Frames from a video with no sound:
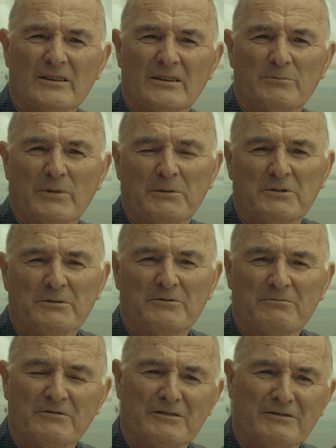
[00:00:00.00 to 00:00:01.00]
and probably
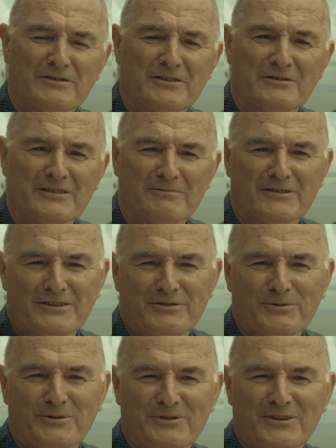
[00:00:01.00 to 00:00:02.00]

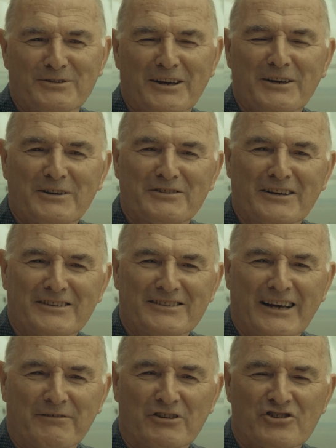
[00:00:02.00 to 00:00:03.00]
they
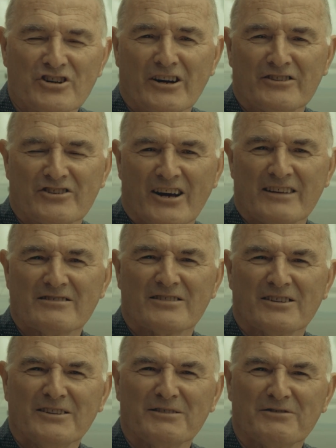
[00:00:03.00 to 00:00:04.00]
haven't a chance,
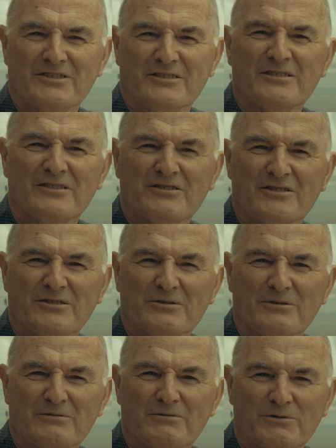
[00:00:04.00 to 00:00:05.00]
kind of,
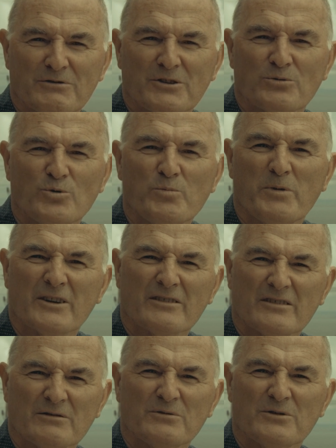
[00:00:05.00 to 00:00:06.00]
to regroup or
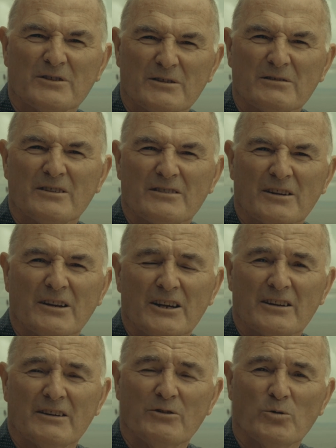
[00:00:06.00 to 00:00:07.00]
to think.
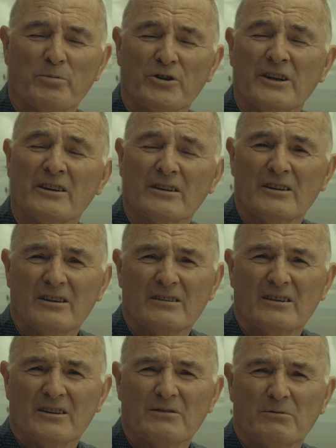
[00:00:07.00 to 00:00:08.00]
They had no break,
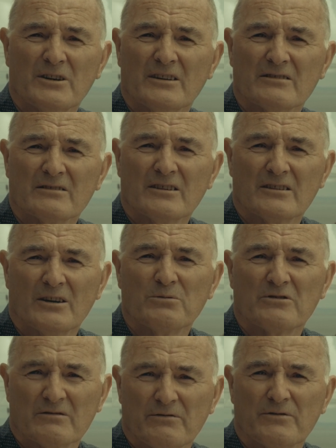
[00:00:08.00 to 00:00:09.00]
whereas now
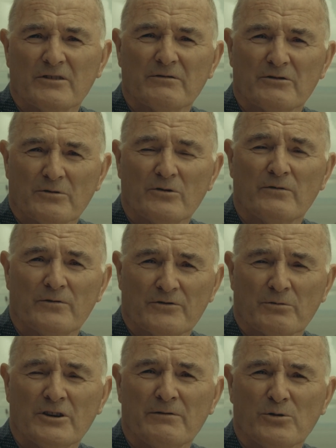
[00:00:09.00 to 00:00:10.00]
it's
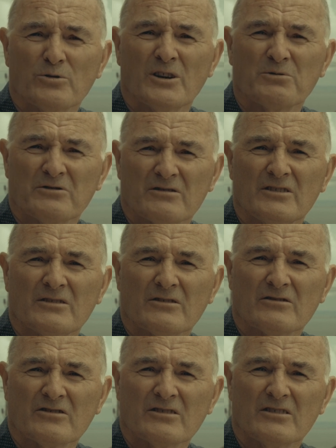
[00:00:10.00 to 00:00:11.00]
24 hours,
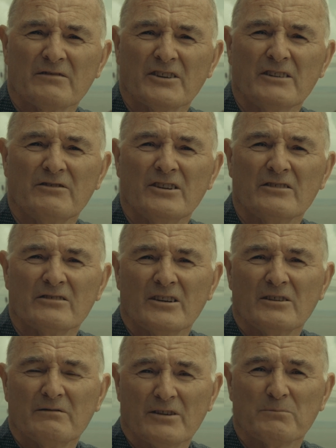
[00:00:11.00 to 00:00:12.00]
365 days
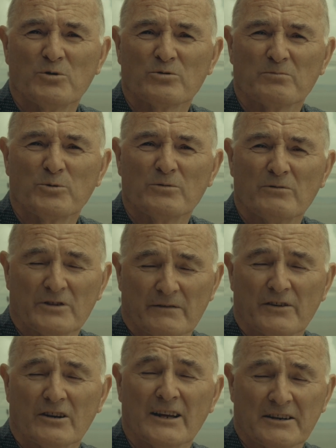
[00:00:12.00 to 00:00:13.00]
for
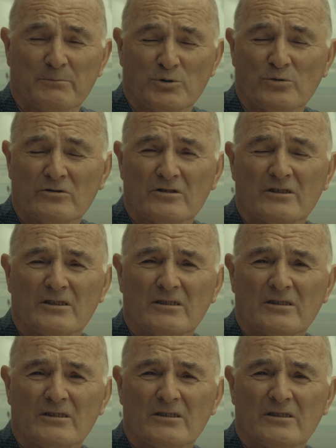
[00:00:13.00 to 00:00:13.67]
a lot of boats.